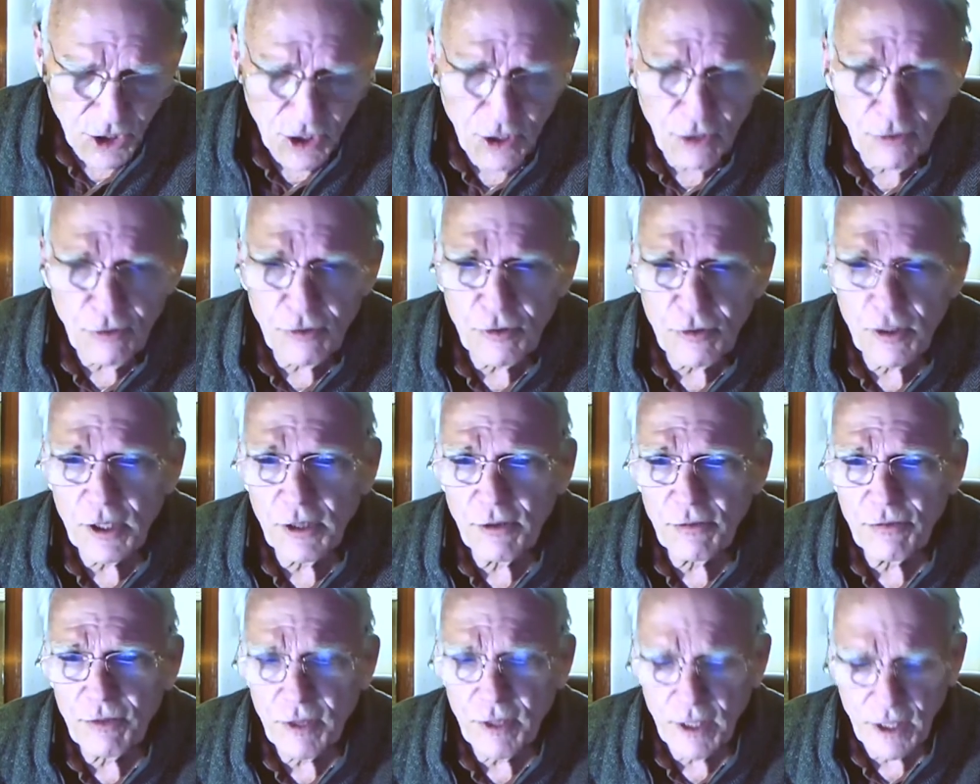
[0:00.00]

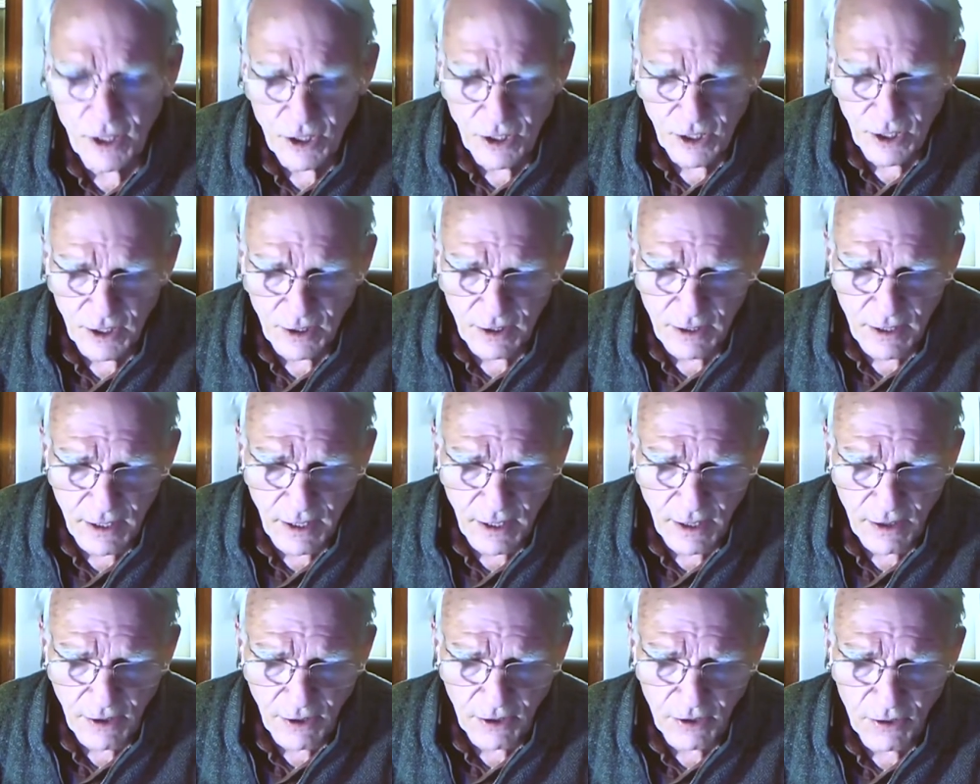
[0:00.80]
Cheerfully facing
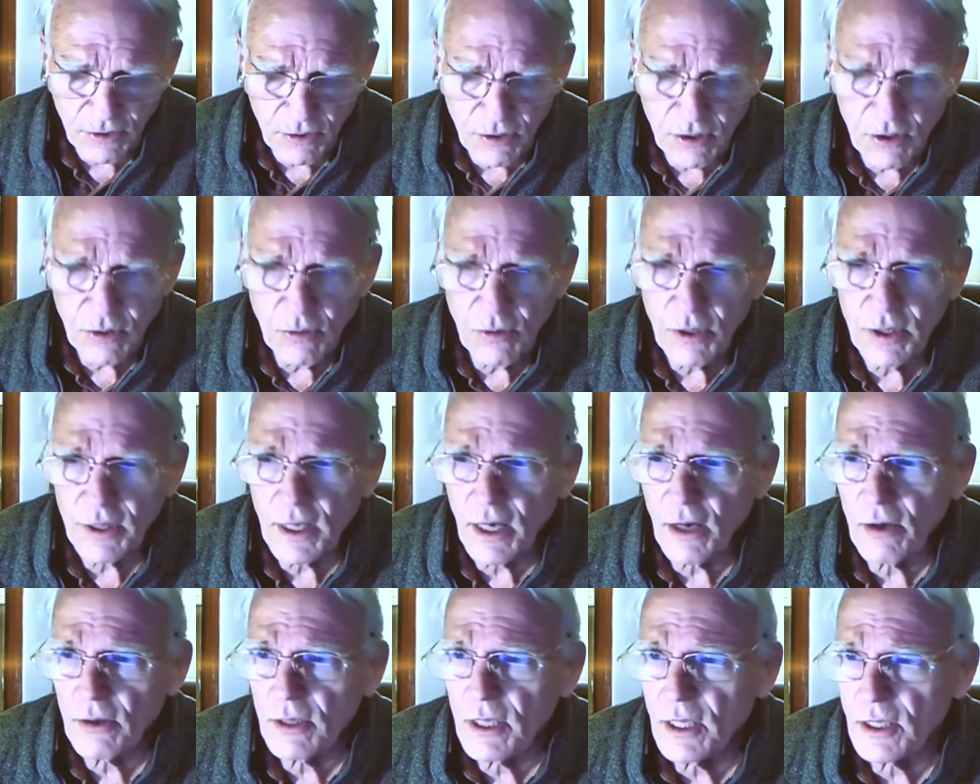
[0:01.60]
death
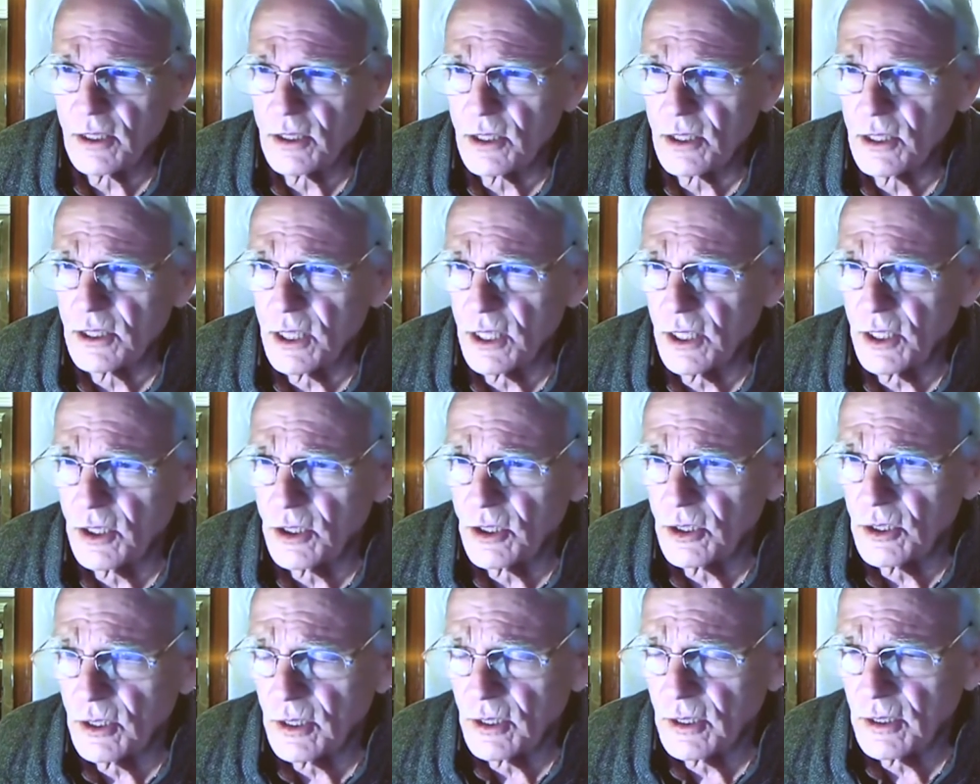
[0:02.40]
without
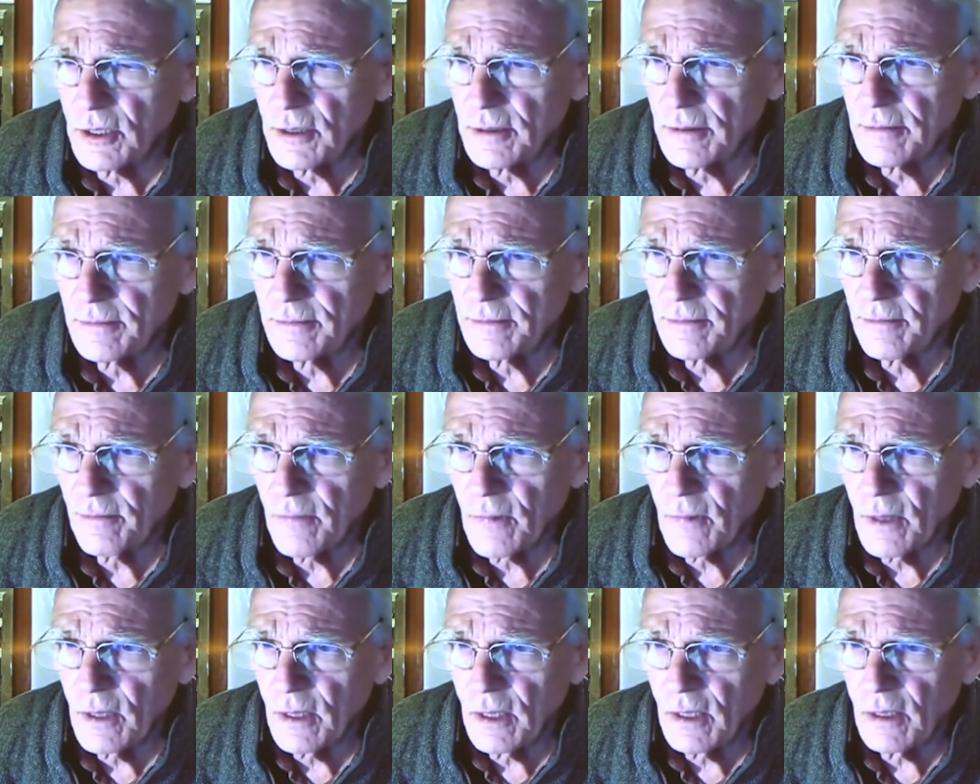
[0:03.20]
hesitation
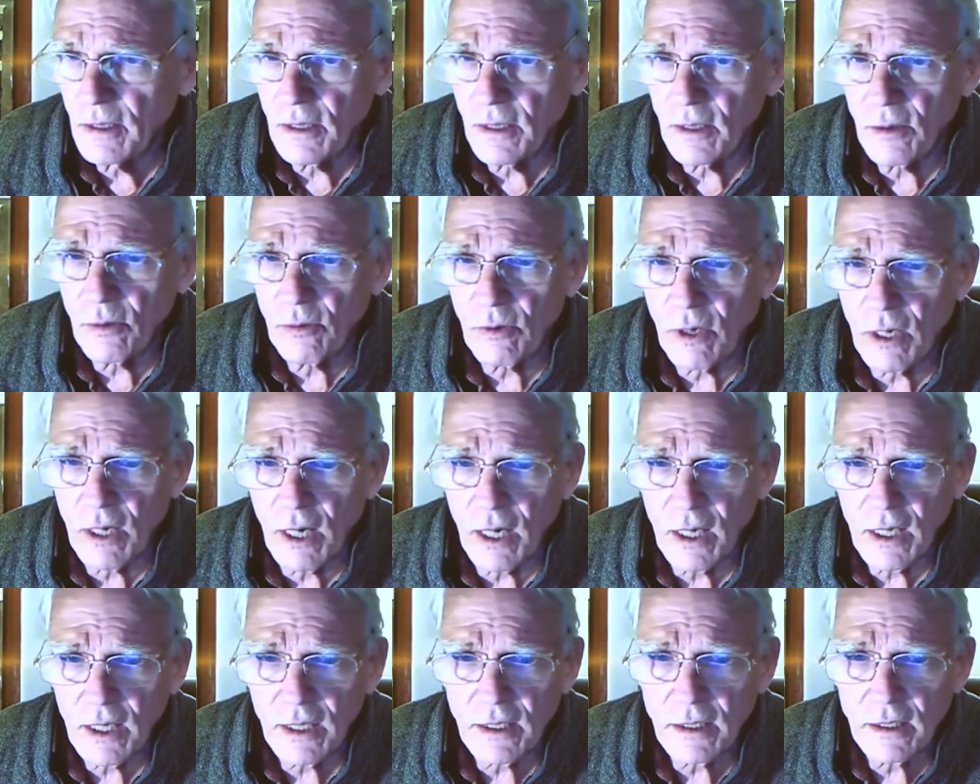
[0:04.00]
in
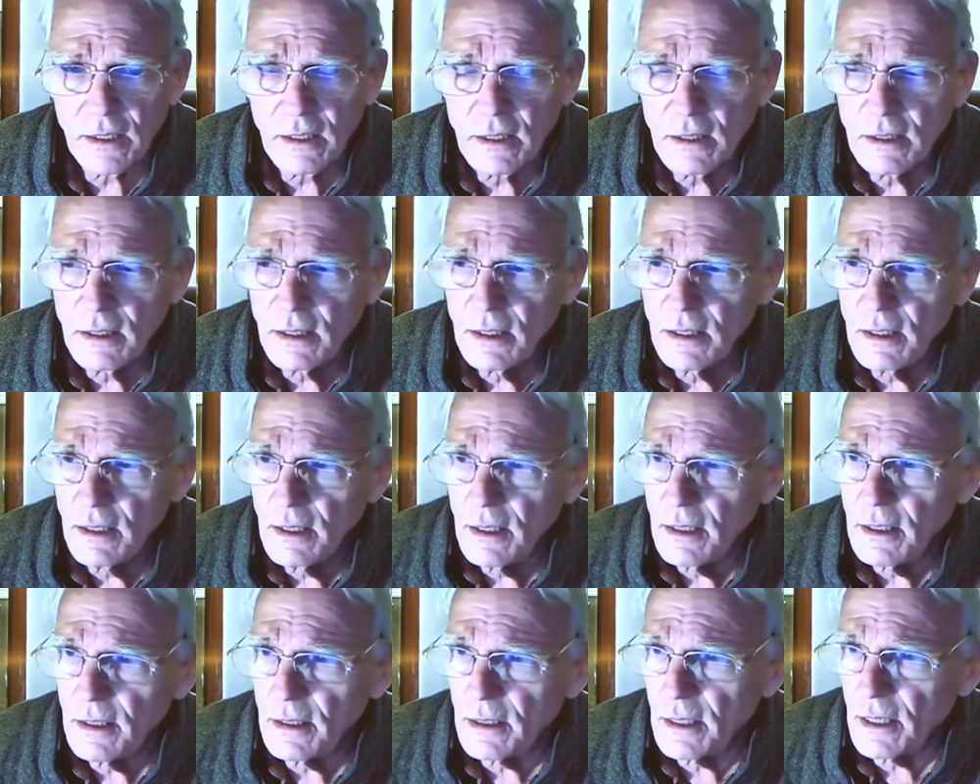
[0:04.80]
Iraq,
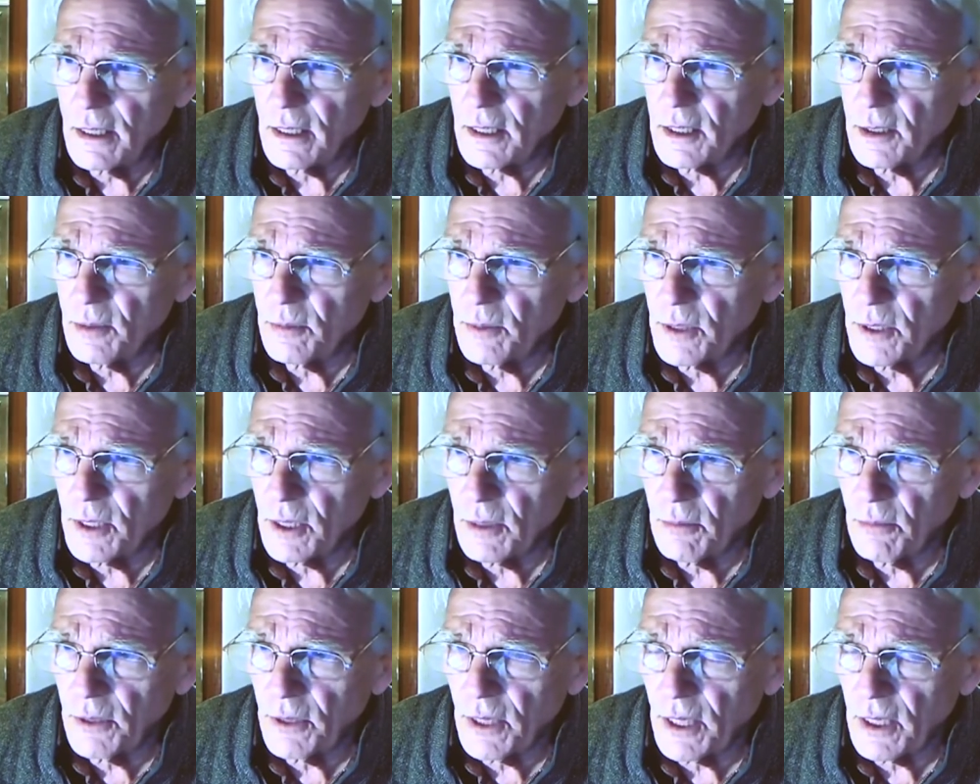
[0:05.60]
in
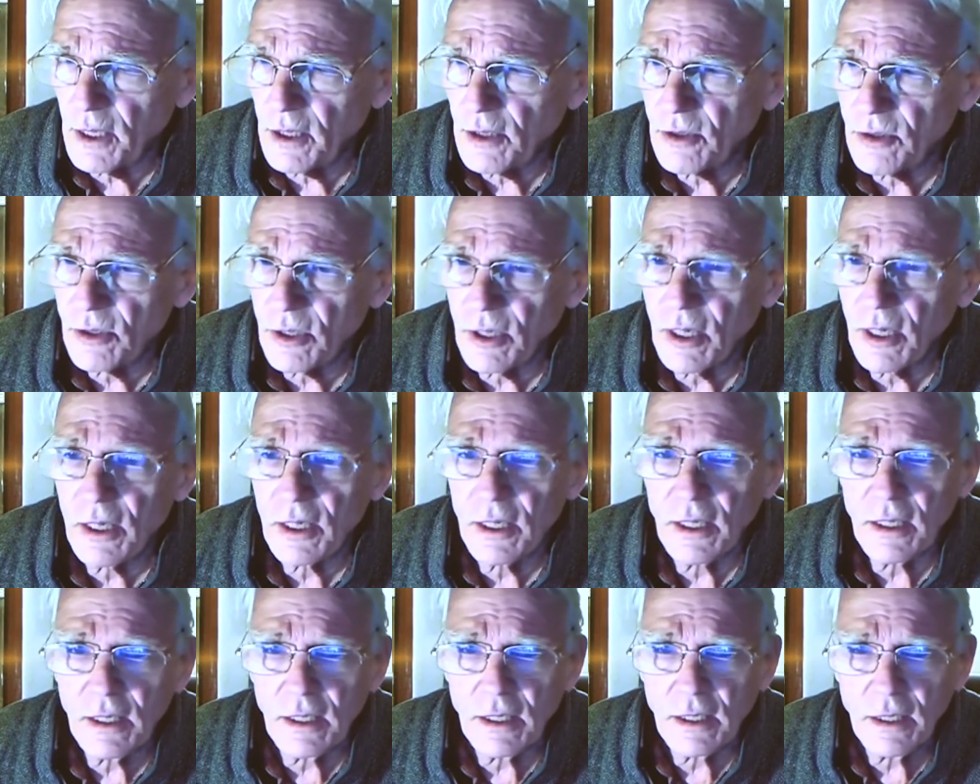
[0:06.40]
occupied
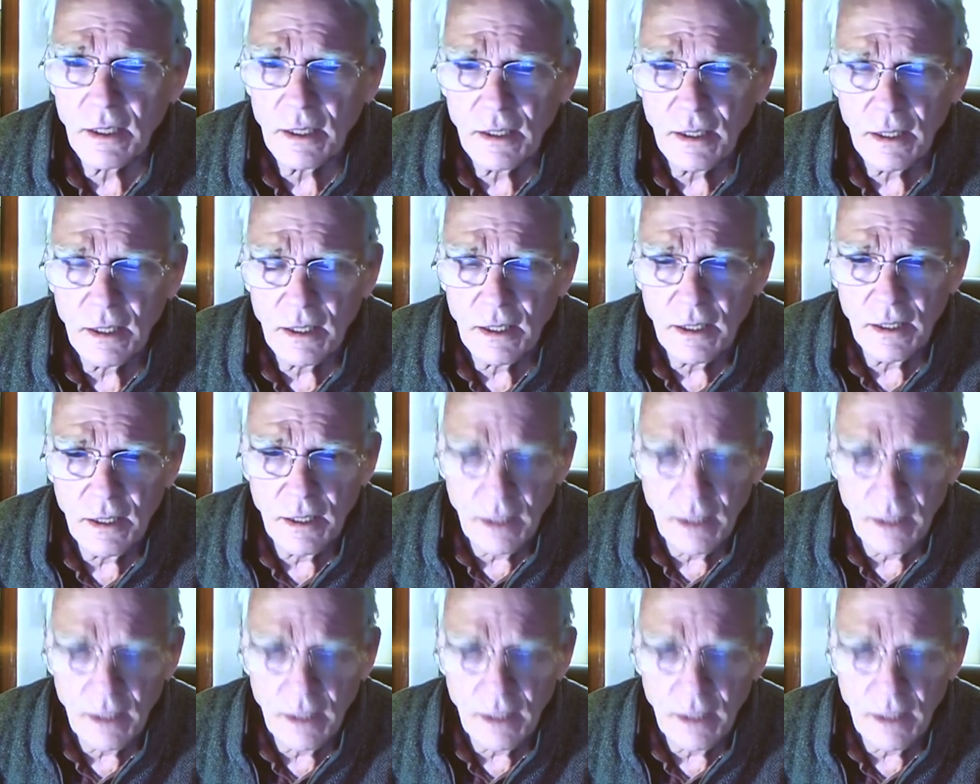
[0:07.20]
Palestine.